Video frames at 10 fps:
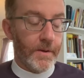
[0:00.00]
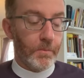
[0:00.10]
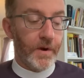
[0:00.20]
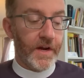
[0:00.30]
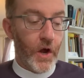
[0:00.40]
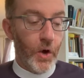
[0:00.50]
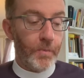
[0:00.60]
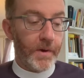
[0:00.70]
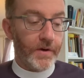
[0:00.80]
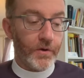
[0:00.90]
bring
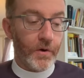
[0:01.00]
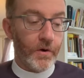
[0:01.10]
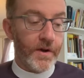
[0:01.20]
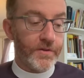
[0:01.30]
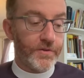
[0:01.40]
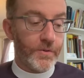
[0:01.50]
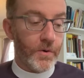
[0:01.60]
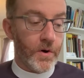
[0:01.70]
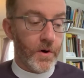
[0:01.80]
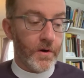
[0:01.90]
hope and courage
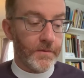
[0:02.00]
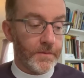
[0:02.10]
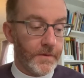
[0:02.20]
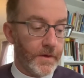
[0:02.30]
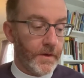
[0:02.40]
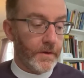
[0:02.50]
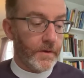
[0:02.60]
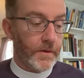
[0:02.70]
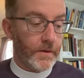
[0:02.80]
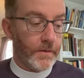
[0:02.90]
to all
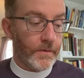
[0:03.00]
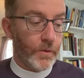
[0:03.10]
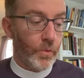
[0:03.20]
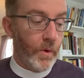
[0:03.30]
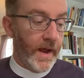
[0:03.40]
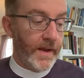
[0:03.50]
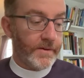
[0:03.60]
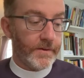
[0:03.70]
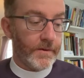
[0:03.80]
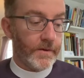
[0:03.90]
who
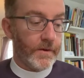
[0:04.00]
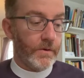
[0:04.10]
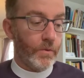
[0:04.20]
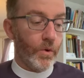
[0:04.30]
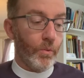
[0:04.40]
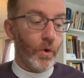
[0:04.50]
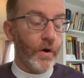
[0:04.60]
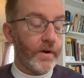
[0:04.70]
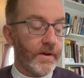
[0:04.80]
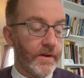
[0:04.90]
wait or
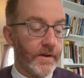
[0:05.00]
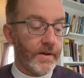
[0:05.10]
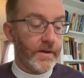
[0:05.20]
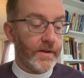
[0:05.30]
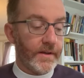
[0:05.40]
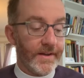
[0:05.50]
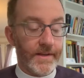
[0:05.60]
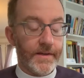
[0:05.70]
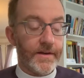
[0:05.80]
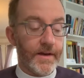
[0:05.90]
work
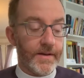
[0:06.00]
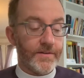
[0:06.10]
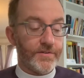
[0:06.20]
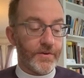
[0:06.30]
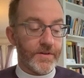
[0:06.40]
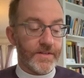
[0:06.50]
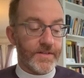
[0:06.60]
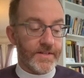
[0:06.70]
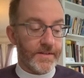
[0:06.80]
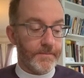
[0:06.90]
in
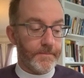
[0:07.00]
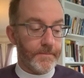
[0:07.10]
uncertainty.